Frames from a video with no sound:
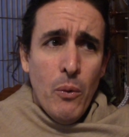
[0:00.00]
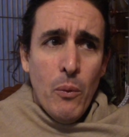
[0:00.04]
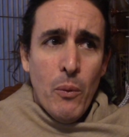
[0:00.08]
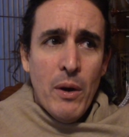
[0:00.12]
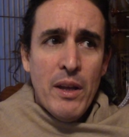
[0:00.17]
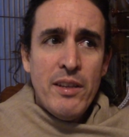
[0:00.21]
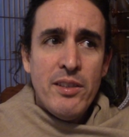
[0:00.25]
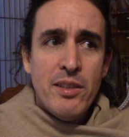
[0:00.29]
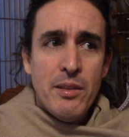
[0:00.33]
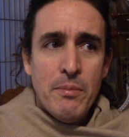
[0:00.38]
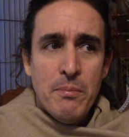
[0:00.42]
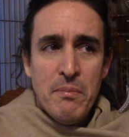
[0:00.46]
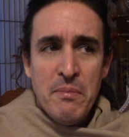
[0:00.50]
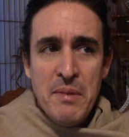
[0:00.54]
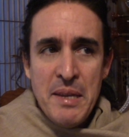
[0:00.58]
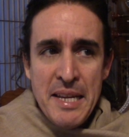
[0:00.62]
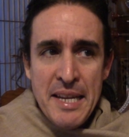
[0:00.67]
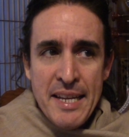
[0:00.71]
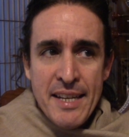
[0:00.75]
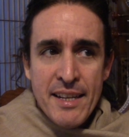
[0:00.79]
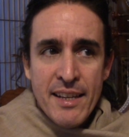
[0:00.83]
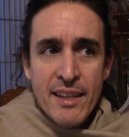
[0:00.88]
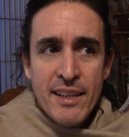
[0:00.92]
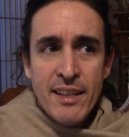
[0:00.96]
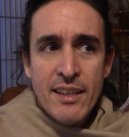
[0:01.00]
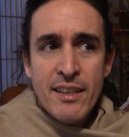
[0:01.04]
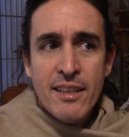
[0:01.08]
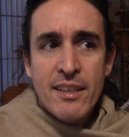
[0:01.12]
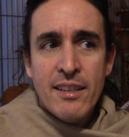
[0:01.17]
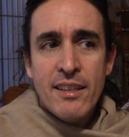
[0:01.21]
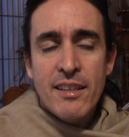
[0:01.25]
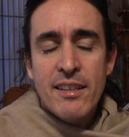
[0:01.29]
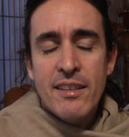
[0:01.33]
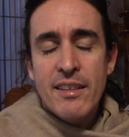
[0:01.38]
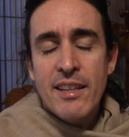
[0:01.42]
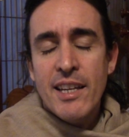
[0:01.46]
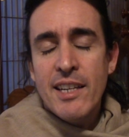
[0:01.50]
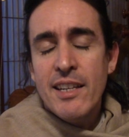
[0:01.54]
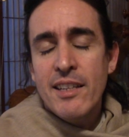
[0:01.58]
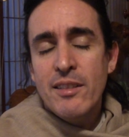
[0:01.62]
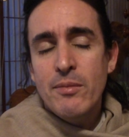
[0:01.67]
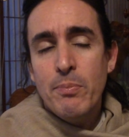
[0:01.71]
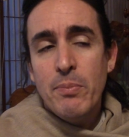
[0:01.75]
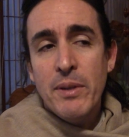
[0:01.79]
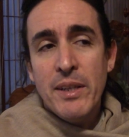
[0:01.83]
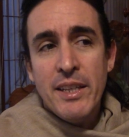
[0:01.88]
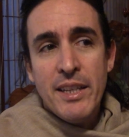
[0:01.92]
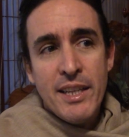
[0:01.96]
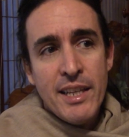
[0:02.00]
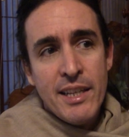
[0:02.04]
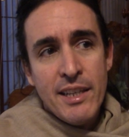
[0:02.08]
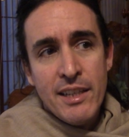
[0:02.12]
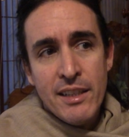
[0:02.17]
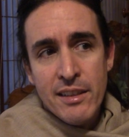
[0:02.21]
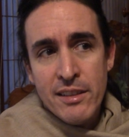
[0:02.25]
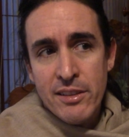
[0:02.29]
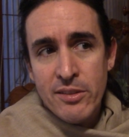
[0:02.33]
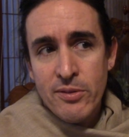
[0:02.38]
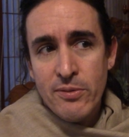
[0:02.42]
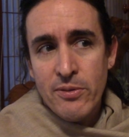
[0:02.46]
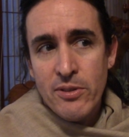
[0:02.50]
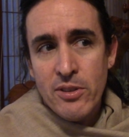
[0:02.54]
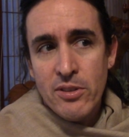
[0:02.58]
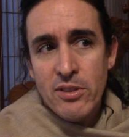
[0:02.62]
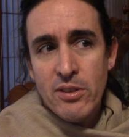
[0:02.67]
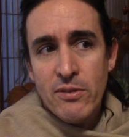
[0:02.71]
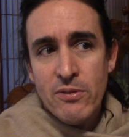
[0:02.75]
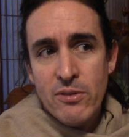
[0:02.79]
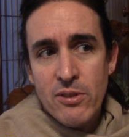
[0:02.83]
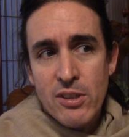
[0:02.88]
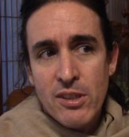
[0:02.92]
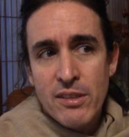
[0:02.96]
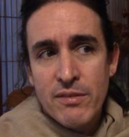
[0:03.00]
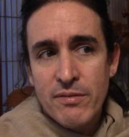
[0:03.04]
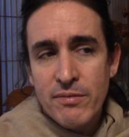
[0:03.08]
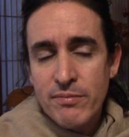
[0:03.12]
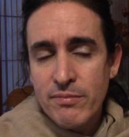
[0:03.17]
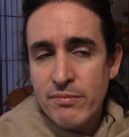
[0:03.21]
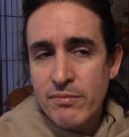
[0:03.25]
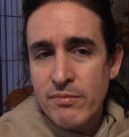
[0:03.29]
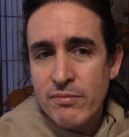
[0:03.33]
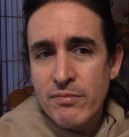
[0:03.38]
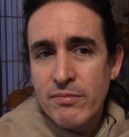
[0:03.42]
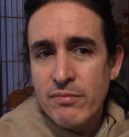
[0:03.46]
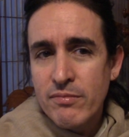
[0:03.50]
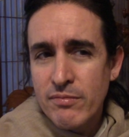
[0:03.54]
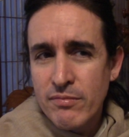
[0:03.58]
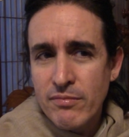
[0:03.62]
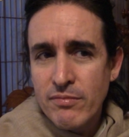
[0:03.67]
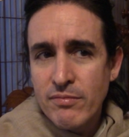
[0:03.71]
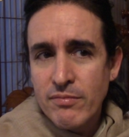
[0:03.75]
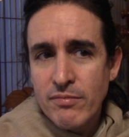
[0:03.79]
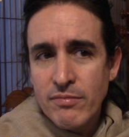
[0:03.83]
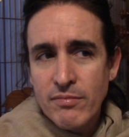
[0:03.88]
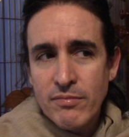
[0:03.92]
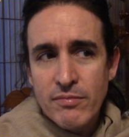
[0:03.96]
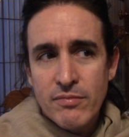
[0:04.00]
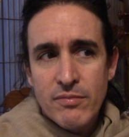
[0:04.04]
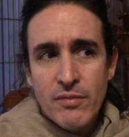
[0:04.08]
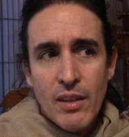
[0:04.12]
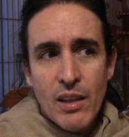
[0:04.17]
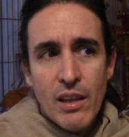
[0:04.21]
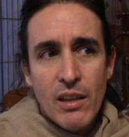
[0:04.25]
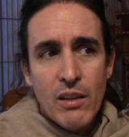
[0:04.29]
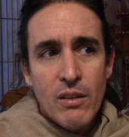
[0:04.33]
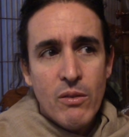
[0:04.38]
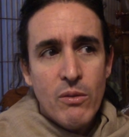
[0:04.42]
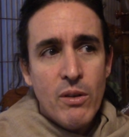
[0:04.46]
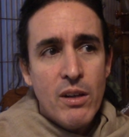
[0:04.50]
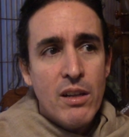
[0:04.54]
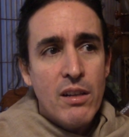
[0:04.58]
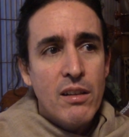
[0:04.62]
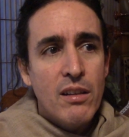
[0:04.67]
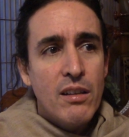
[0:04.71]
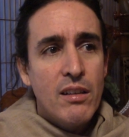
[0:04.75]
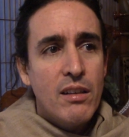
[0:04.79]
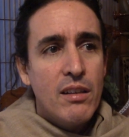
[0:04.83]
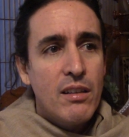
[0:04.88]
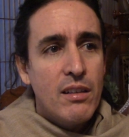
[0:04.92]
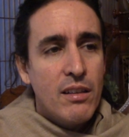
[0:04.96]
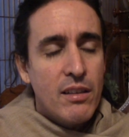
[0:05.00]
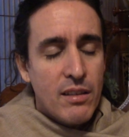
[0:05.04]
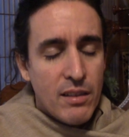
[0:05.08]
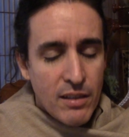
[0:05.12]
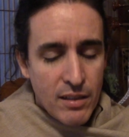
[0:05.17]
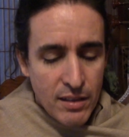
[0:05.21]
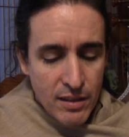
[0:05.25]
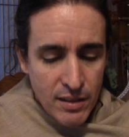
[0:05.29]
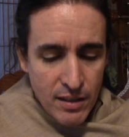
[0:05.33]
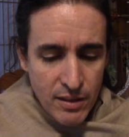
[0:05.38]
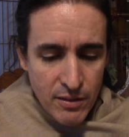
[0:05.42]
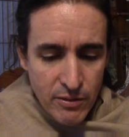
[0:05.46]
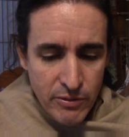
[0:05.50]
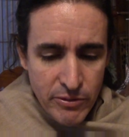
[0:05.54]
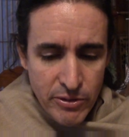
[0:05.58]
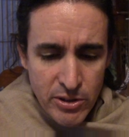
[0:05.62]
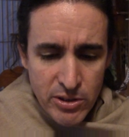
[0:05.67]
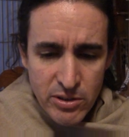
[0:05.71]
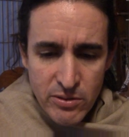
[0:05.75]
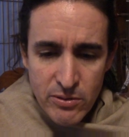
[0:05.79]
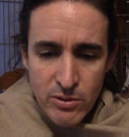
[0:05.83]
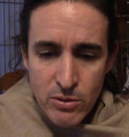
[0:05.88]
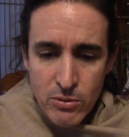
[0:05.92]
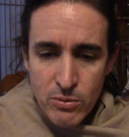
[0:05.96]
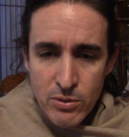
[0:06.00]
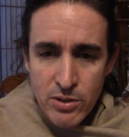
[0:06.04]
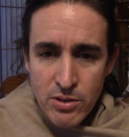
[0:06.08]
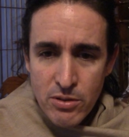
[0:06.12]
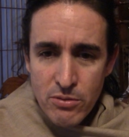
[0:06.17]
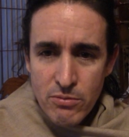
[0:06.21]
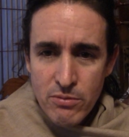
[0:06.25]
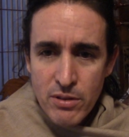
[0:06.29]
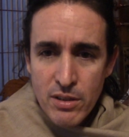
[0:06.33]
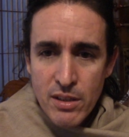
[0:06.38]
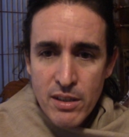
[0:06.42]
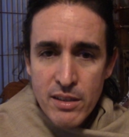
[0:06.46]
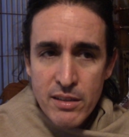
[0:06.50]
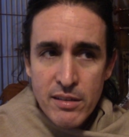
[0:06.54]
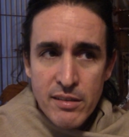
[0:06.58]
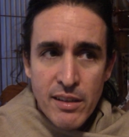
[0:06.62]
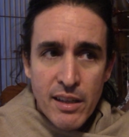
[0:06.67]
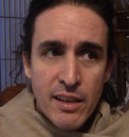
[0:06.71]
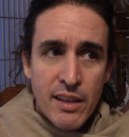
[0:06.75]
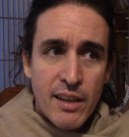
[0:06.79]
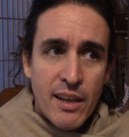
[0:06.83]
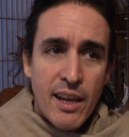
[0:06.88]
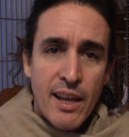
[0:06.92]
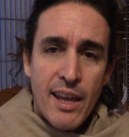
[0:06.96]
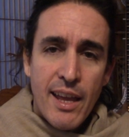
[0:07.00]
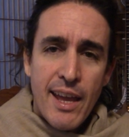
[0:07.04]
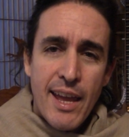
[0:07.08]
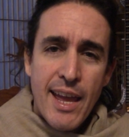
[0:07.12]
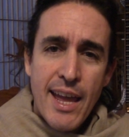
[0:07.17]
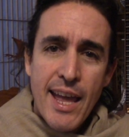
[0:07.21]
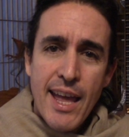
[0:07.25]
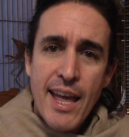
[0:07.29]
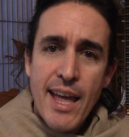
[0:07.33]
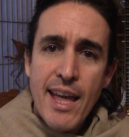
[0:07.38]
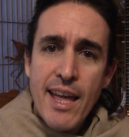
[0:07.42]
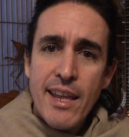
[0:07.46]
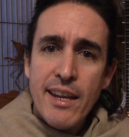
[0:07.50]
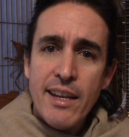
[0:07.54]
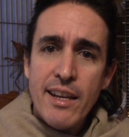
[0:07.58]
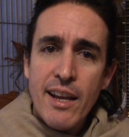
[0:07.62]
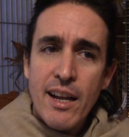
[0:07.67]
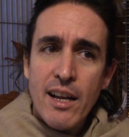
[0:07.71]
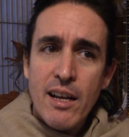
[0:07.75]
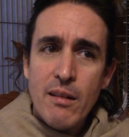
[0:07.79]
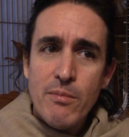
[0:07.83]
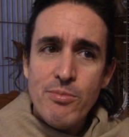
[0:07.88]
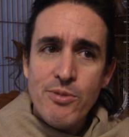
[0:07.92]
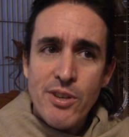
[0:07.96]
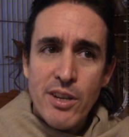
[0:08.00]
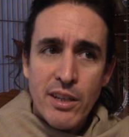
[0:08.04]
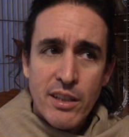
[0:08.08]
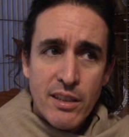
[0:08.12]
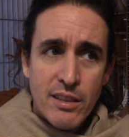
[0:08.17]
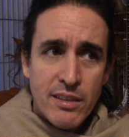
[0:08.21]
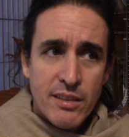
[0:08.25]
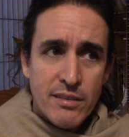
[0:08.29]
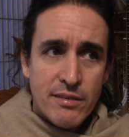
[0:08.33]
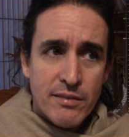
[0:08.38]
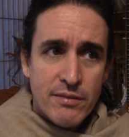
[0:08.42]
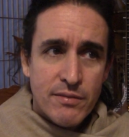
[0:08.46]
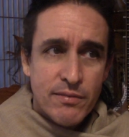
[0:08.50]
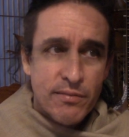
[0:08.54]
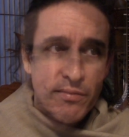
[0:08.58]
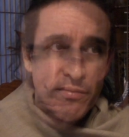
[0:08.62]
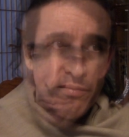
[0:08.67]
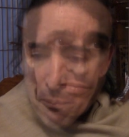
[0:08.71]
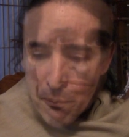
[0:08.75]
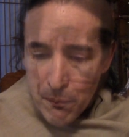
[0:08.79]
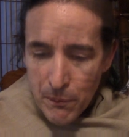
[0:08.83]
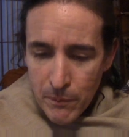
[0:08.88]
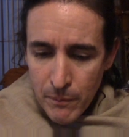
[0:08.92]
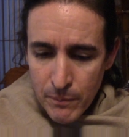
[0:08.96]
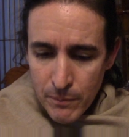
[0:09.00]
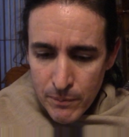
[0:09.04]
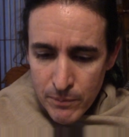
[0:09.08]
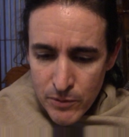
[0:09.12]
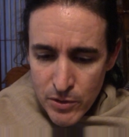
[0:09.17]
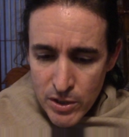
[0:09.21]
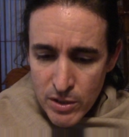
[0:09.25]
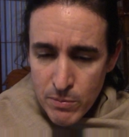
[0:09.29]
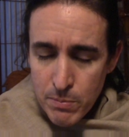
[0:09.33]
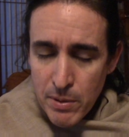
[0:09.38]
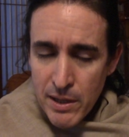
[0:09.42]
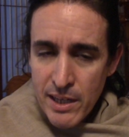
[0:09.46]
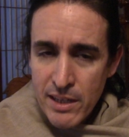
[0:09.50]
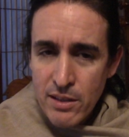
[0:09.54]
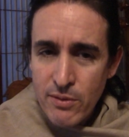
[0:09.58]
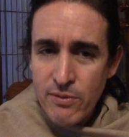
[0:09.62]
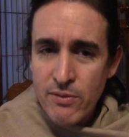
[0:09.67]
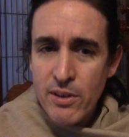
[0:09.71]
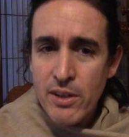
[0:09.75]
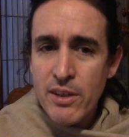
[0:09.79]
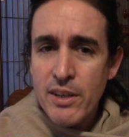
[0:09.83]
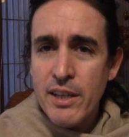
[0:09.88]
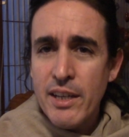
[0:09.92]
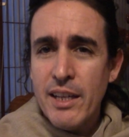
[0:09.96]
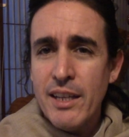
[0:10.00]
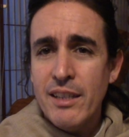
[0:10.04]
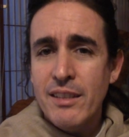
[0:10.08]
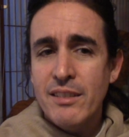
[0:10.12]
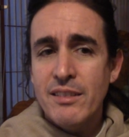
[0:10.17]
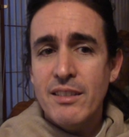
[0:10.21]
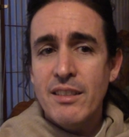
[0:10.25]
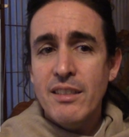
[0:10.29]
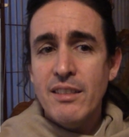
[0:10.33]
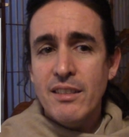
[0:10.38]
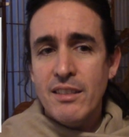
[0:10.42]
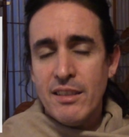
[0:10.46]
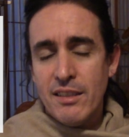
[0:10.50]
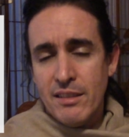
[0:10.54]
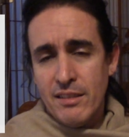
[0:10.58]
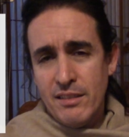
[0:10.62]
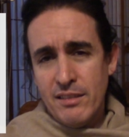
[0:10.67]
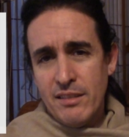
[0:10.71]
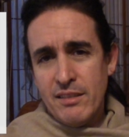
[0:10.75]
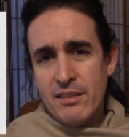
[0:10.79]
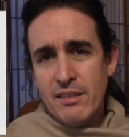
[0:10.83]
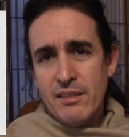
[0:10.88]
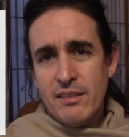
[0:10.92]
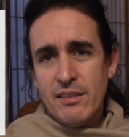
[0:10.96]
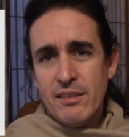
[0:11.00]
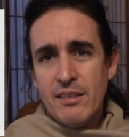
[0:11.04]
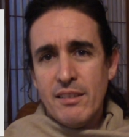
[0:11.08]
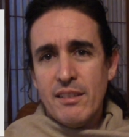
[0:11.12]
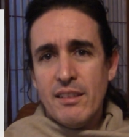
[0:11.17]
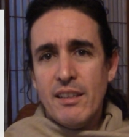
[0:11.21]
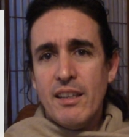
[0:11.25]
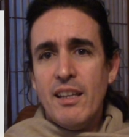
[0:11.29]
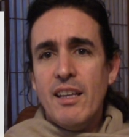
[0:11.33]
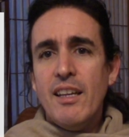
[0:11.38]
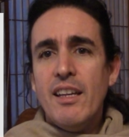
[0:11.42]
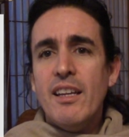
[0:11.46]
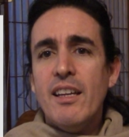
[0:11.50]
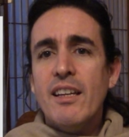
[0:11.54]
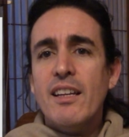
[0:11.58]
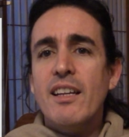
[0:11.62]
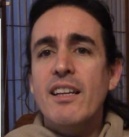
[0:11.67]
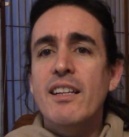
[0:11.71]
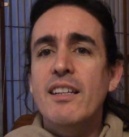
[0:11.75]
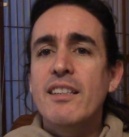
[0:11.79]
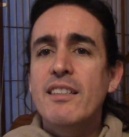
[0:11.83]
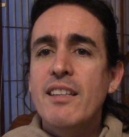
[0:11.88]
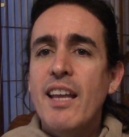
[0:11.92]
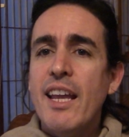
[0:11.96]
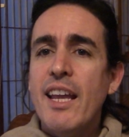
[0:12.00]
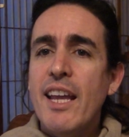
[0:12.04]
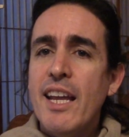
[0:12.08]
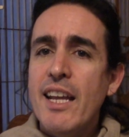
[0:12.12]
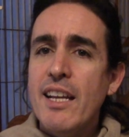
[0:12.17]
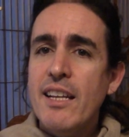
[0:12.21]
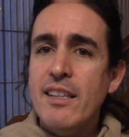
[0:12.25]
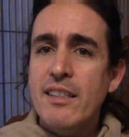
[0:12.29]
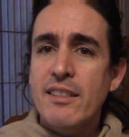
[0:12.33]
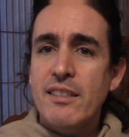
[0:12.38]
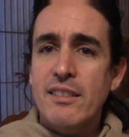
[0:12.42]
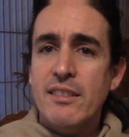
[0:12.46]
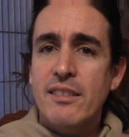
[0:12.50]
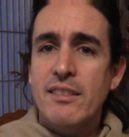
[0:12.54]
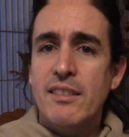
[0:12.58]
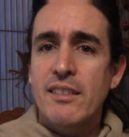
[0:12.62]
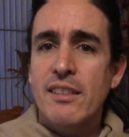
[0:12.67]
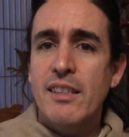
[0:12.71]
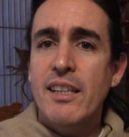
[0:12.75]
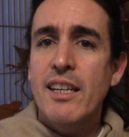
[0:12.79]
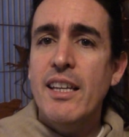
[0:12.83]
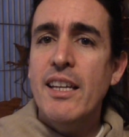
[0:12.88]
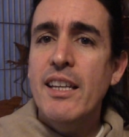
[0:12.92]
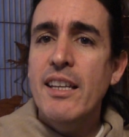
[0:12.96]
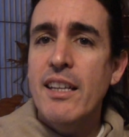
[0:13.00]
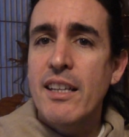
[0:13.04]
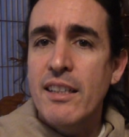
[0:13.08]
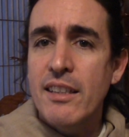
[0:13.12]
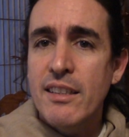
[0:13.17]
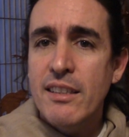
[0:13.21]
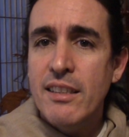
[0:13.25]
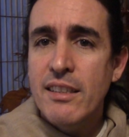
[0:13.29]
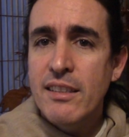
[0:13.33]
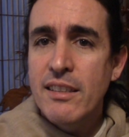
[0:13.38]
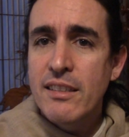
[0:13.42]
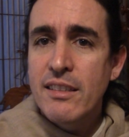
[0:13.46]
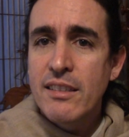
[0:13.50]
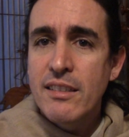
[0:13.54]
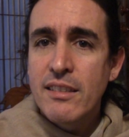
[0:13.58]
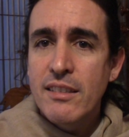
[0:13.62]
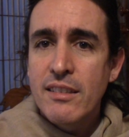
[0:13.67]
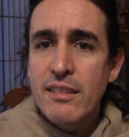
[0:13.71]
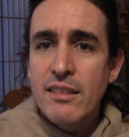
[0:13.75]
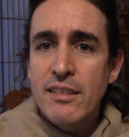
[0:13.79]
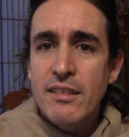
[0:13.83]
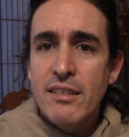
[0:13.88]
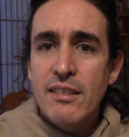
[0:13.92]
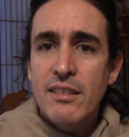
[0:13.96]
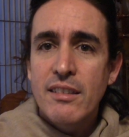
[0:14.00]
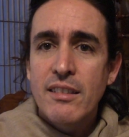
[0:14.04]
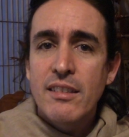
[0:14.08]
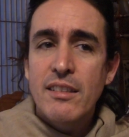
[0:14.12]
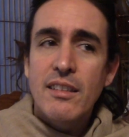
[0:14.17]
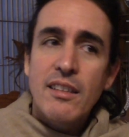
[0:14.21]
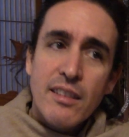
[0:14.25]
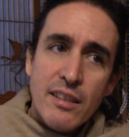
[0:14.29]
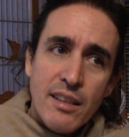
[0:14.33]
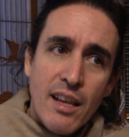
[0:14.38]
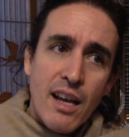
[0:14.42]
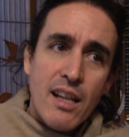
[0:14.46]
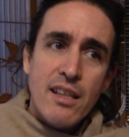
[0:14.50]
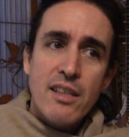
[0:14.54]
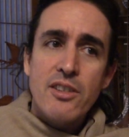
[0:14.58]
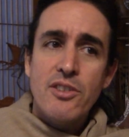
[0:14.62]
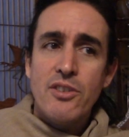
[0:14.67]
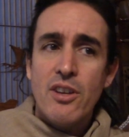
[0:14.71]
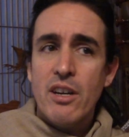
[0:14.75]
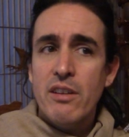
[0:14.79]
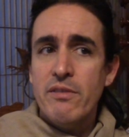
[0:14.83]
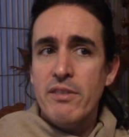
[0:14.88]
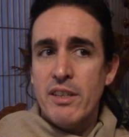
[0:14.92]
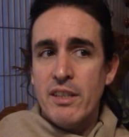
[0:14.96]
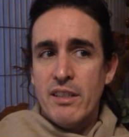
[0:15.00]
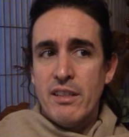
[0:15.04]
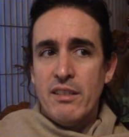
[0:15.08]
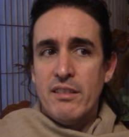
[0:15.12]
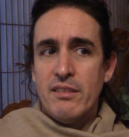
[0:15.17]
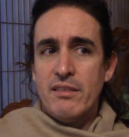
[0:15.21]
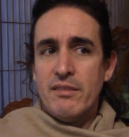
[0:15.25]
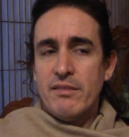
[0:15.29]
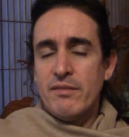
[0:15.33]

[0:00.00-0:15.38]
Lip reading: What does it mean that it's beginningless, first of all? Well, first of all, we should realize that any object, just by its very existence, contains in it knowledge of it.